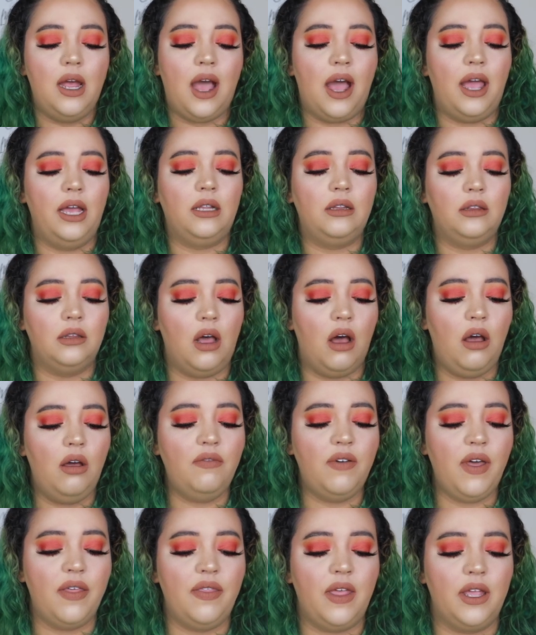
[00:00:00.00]
I
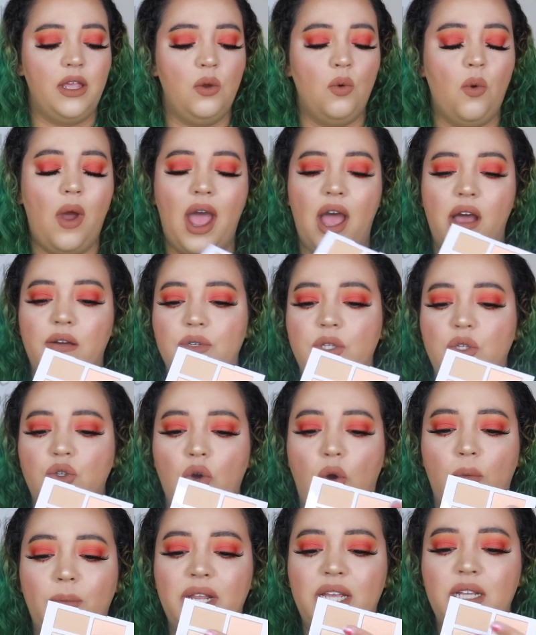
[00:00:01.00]
love that you have
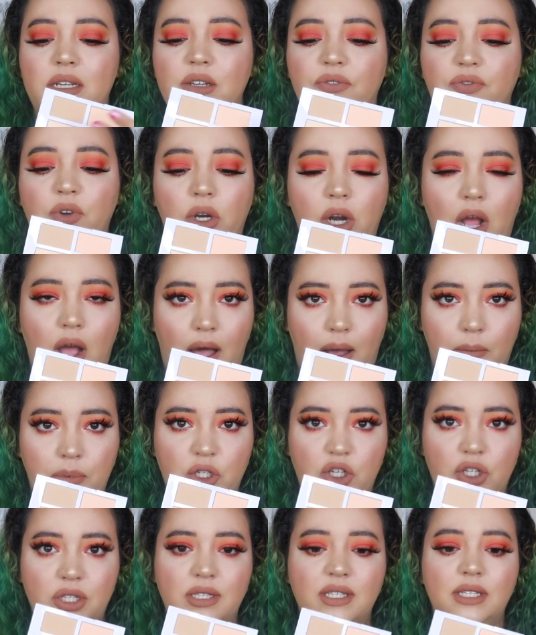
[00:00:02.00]
so many different
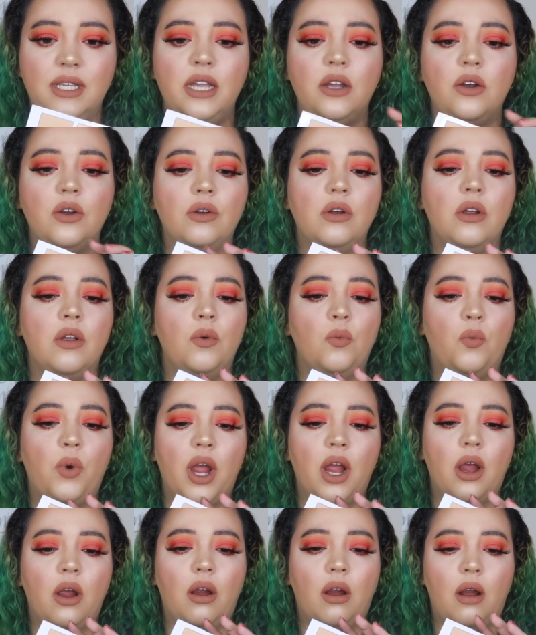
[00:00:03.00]
options here,
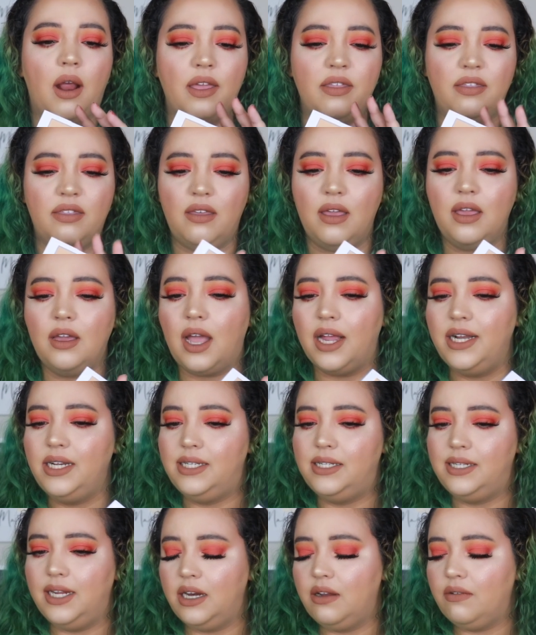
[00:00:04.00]
where I think I
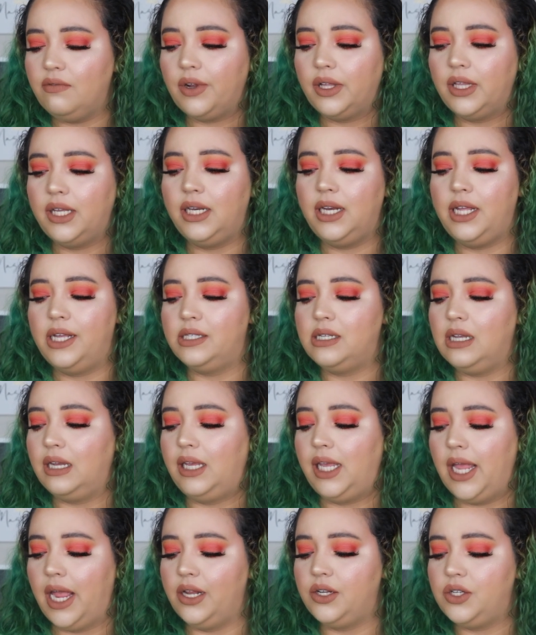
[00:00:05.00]
didn't really need to
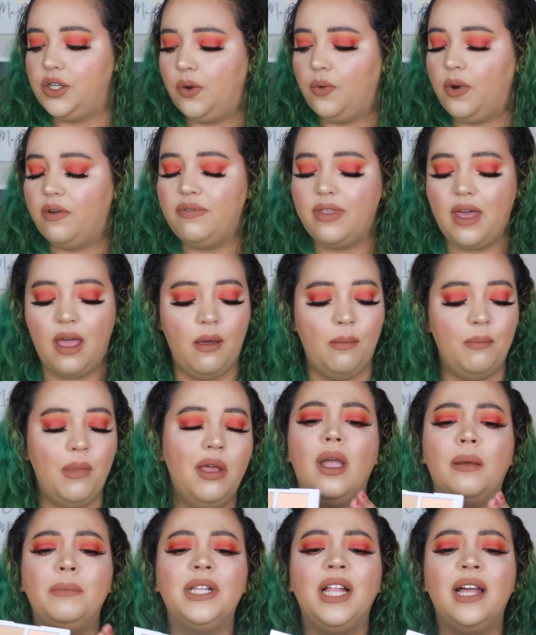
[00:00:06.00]
get two of them.
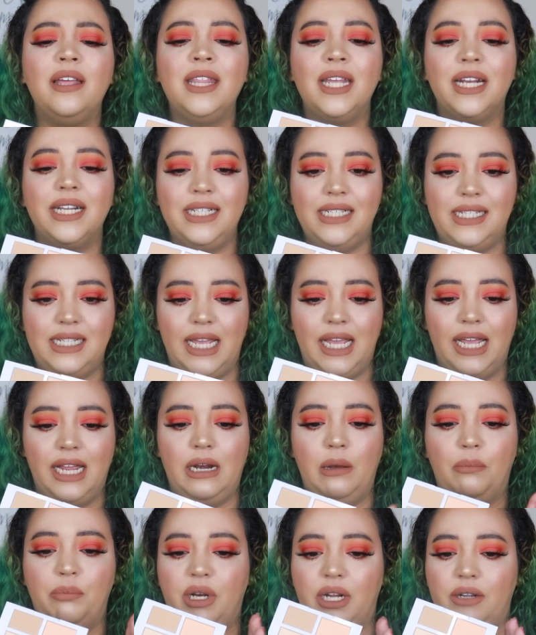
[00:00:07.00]
I'm glad that I
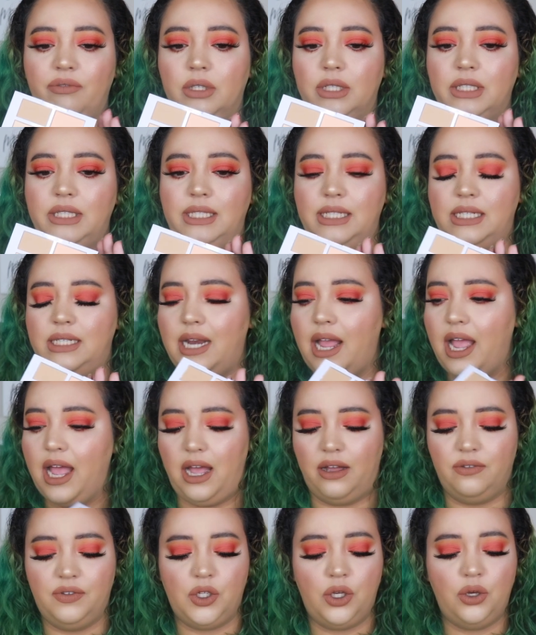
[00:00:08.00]
did, but I really didn't
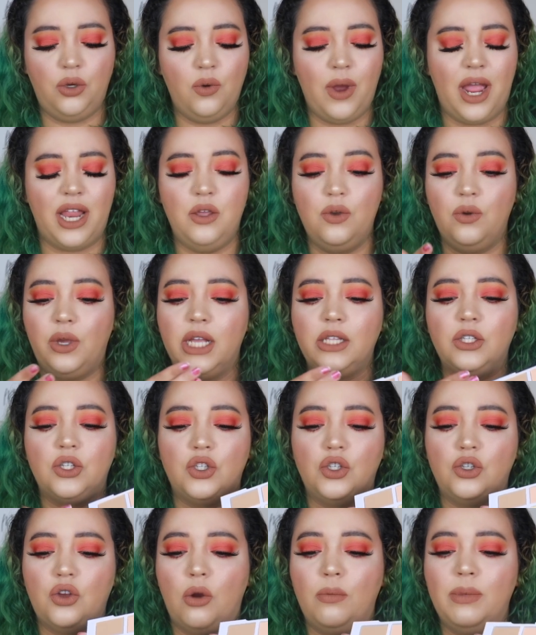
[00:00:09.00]
have to. And you get
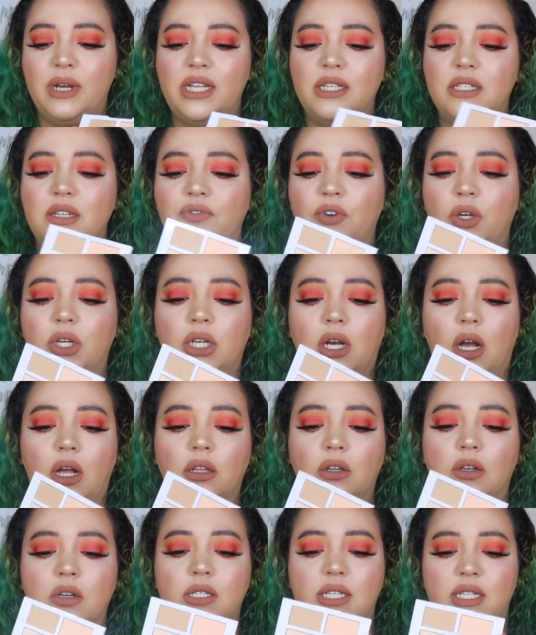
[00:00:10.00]
so many different
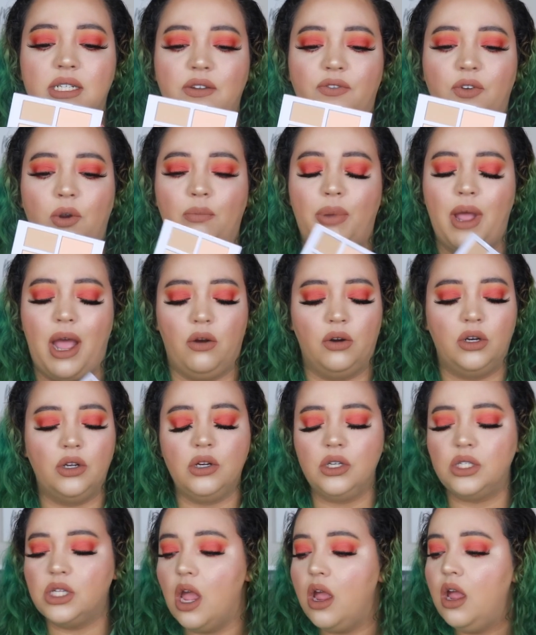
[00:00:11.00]
colors and different
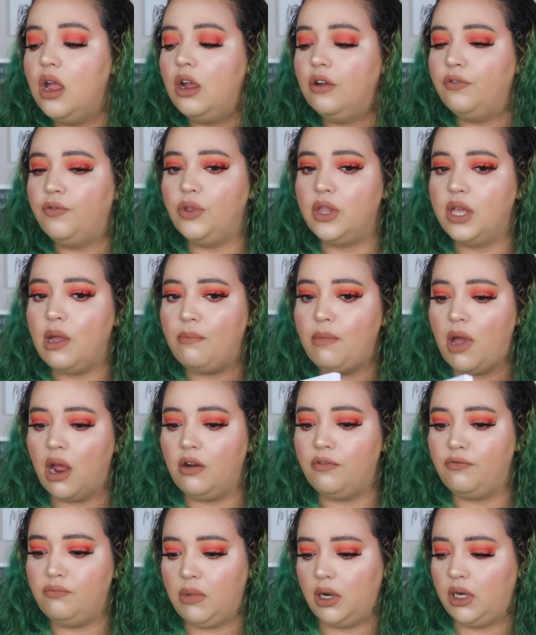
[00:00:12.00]
powders for the
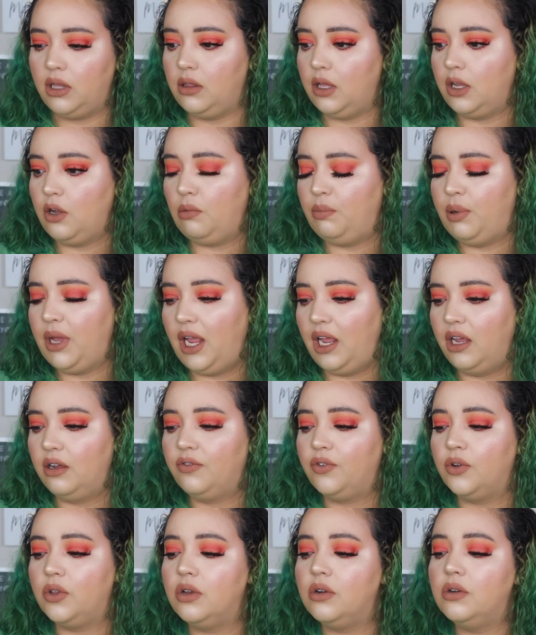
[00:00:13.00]
amount of money that you're paying
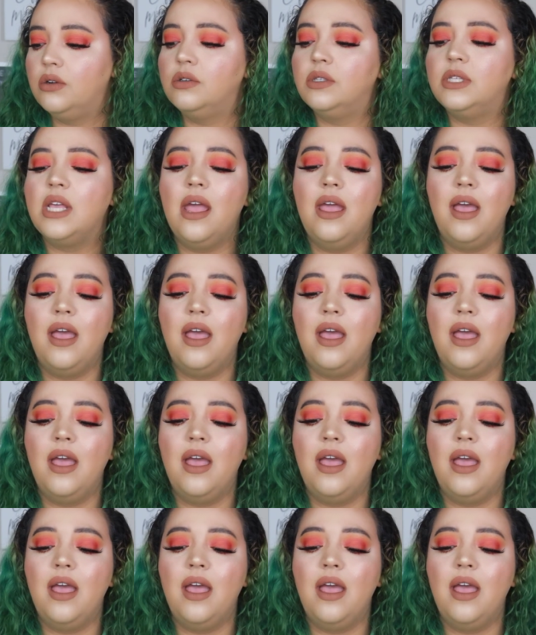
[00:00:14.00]
for those.